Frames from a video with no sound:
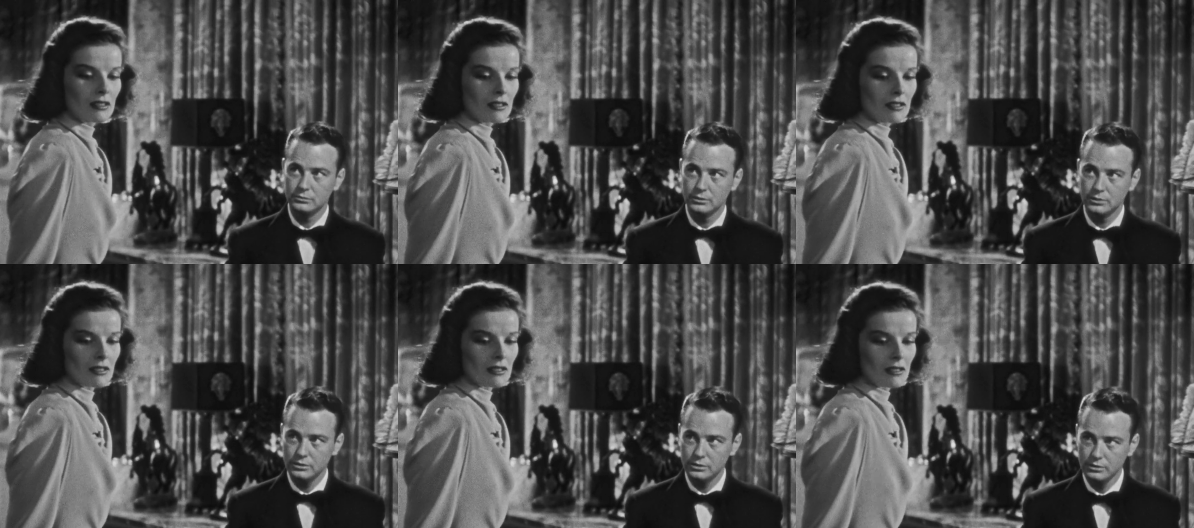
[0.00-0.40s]

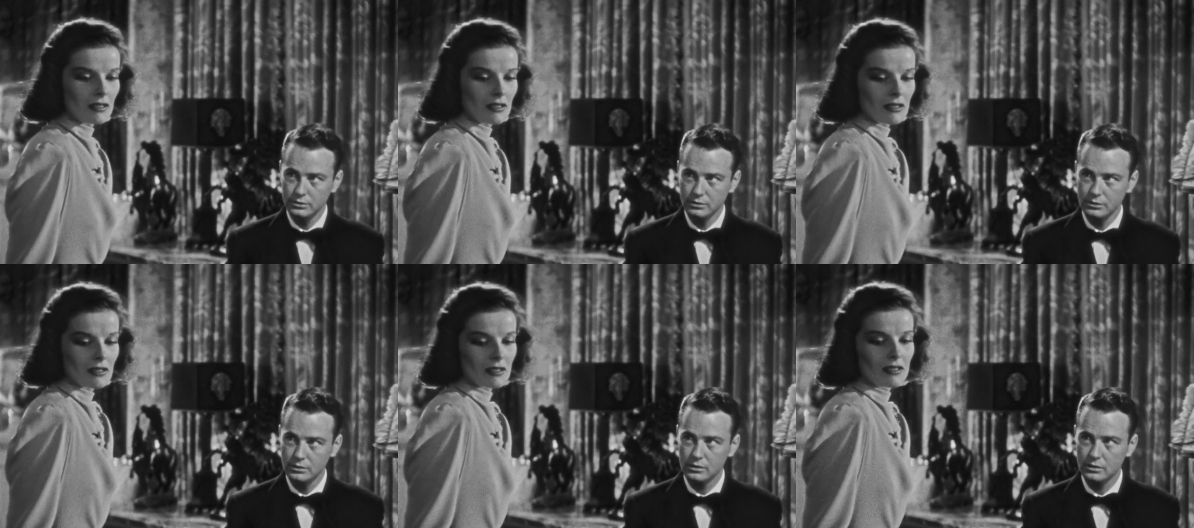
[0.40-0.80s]
Speaker 1: Sure,
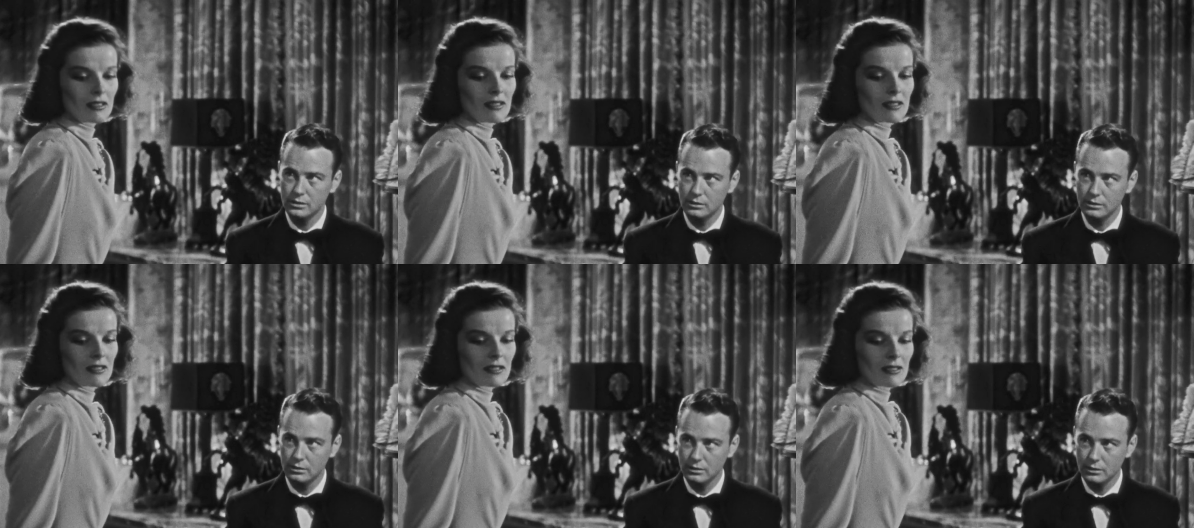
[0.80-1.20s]
I
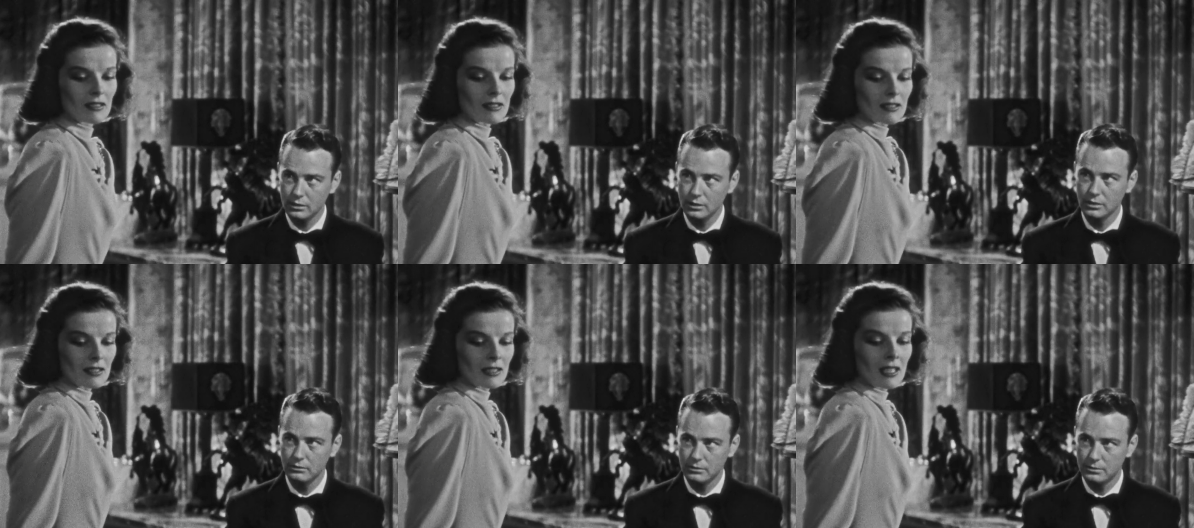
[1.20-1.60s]

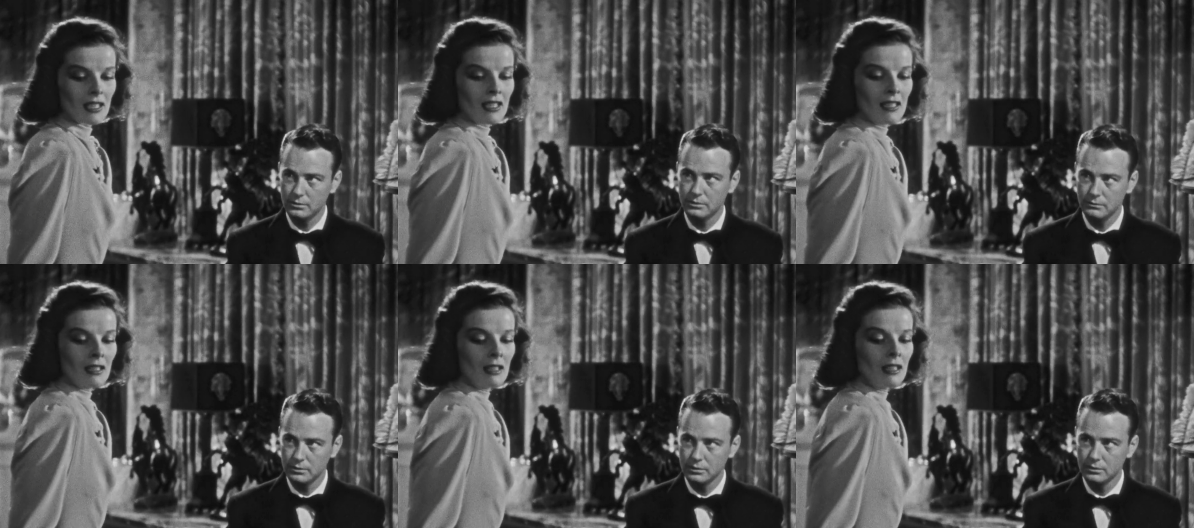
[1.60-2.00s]

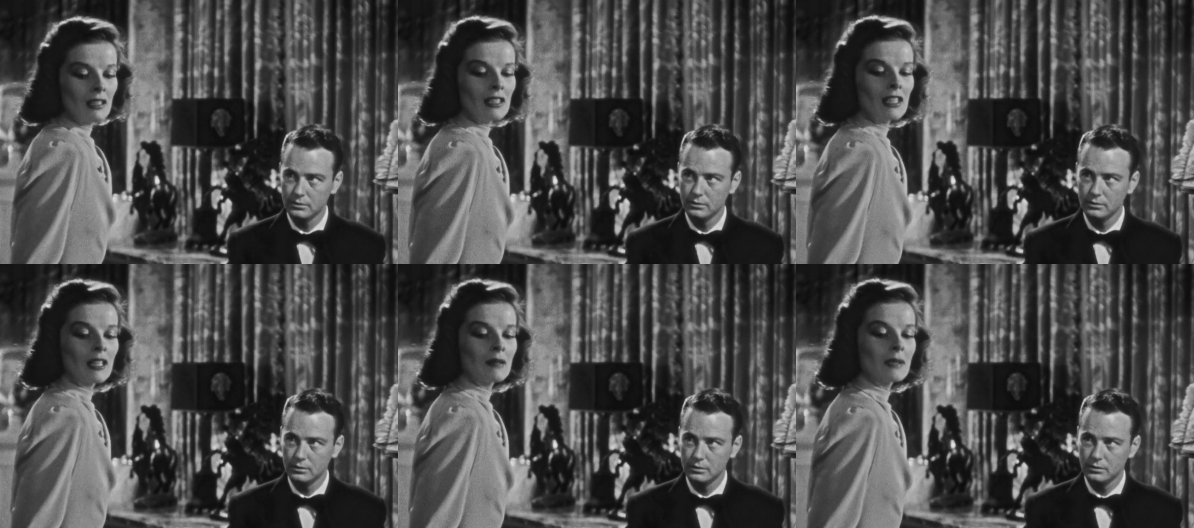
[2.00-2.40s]
remember.
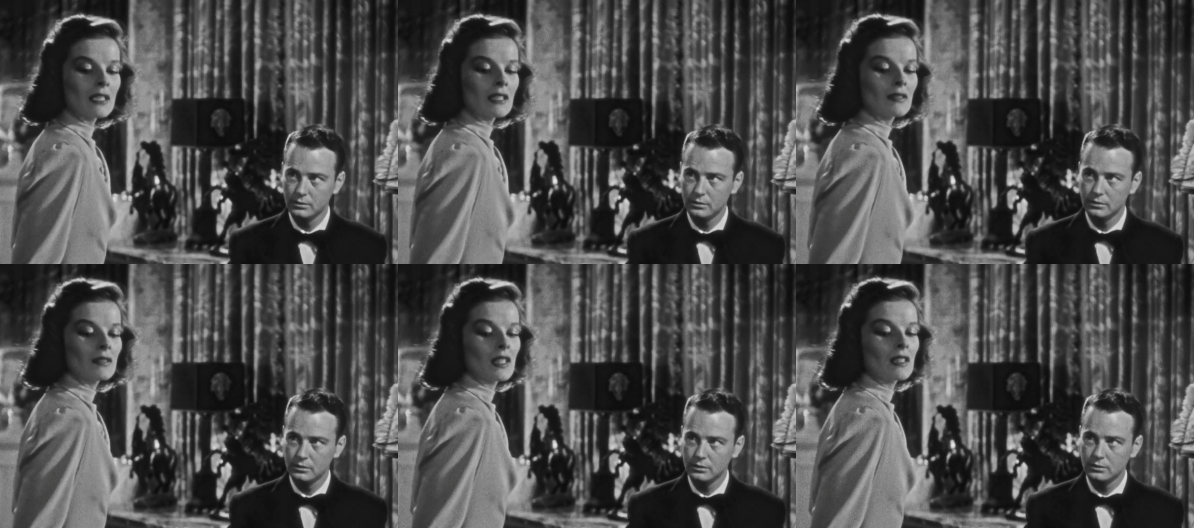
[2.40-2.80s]
Tell me
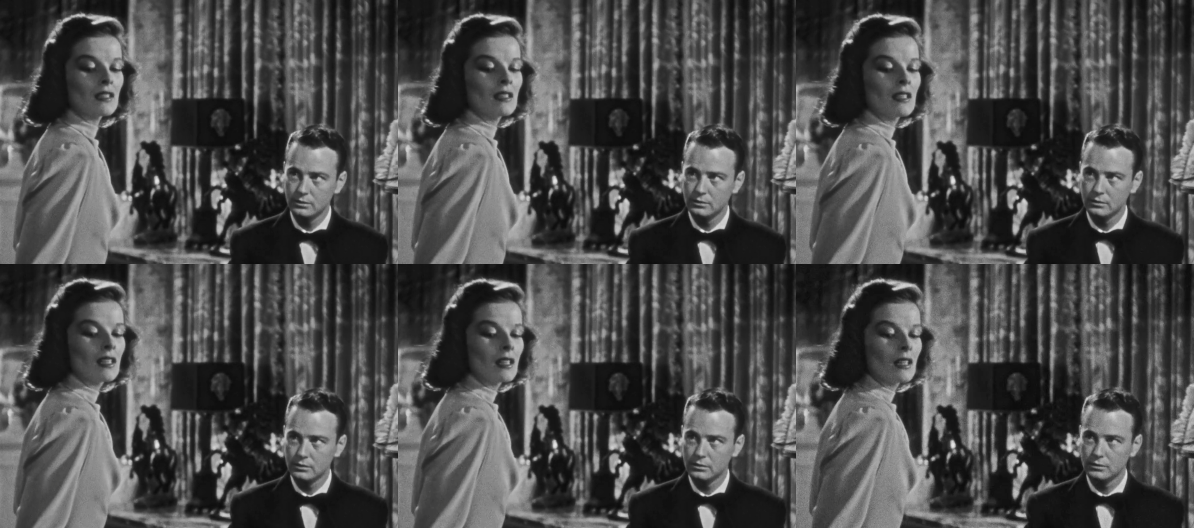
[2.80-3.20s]
something.
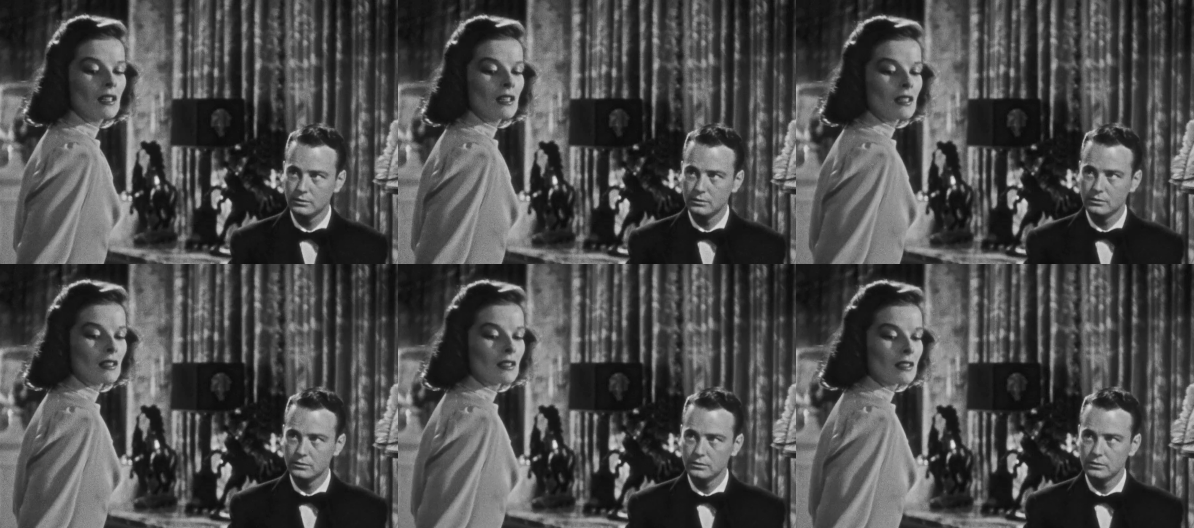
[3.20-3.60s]

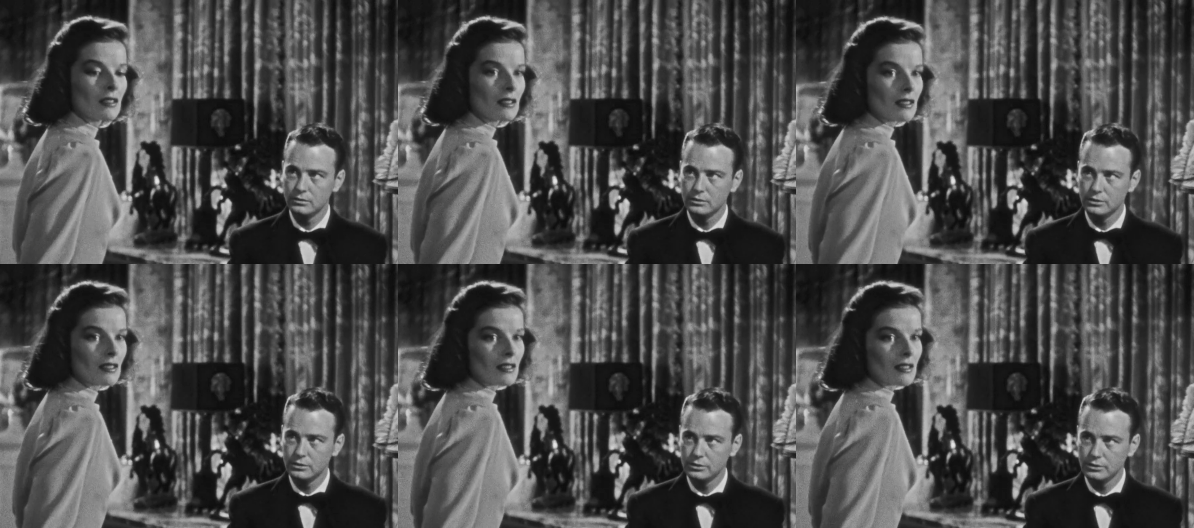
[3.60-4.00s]

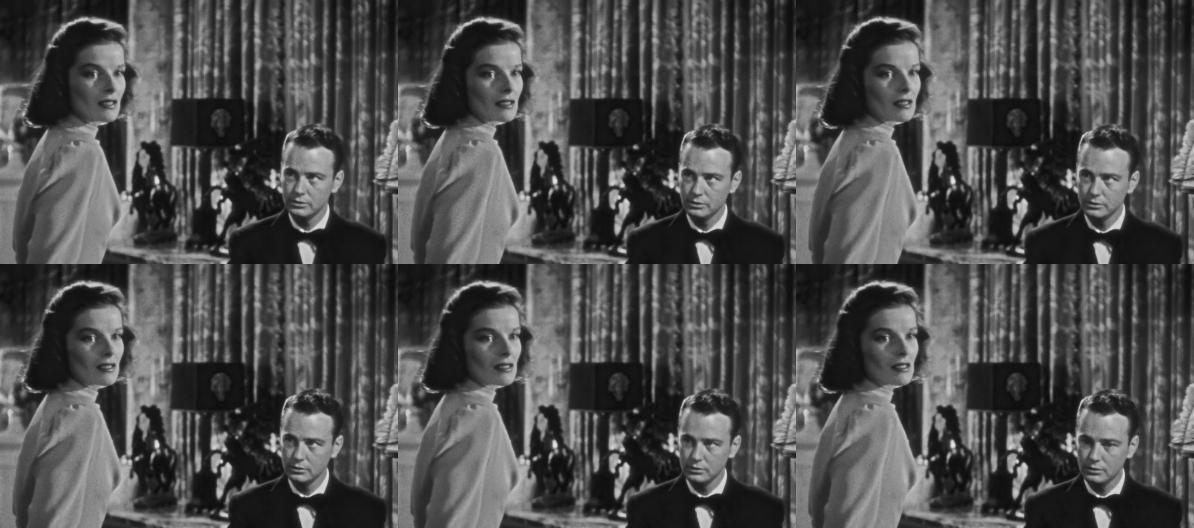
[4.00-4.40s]

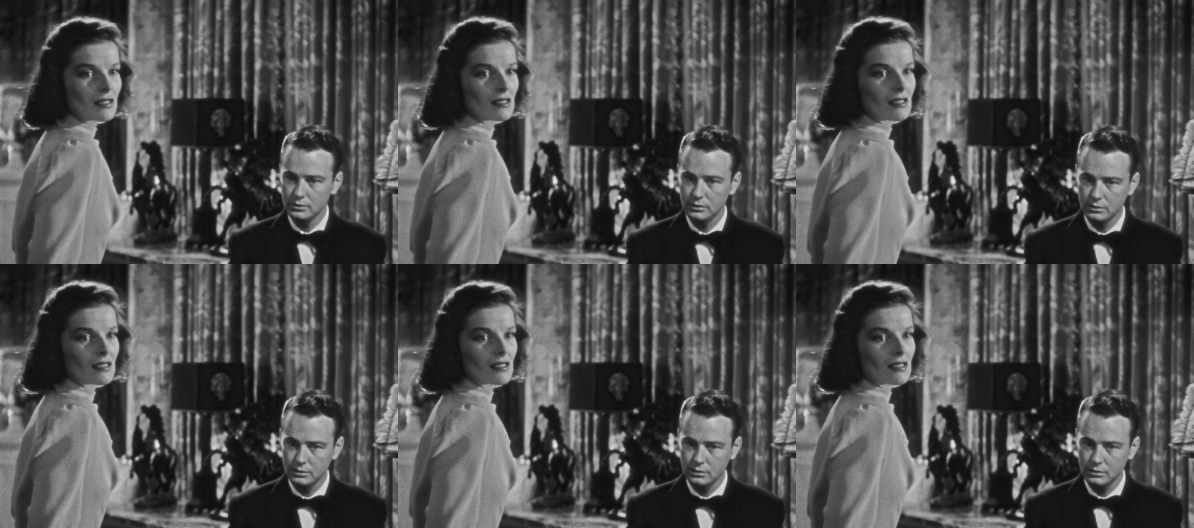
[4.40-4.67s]
Sure.